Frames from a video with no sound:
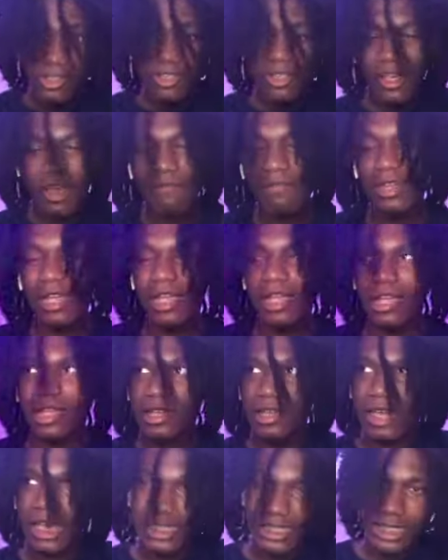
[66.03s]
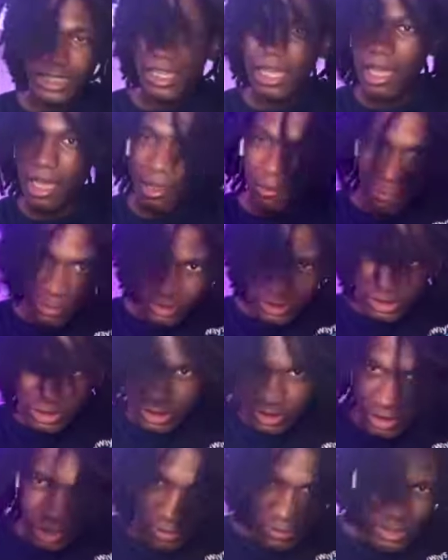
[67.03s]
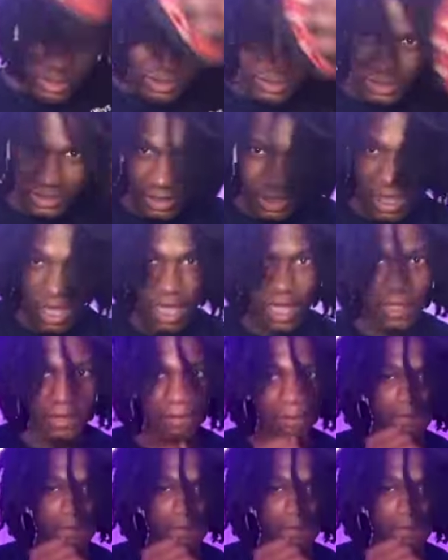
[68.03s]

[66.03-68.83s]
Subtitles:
I forgot, I went this direction. Alright.